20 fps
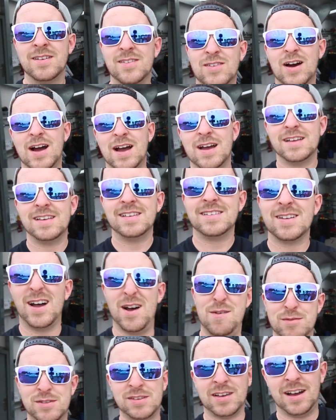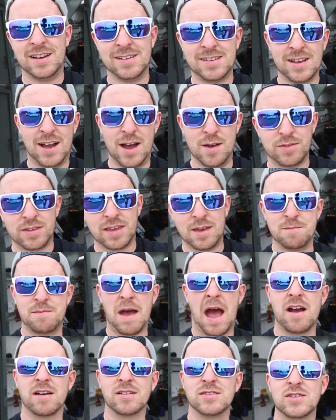Right, it's time to
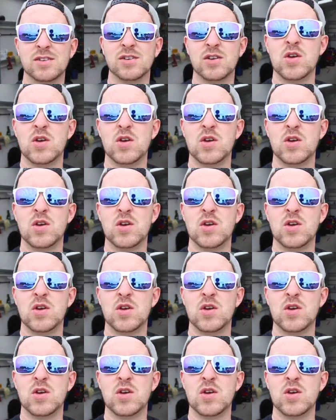embarrass the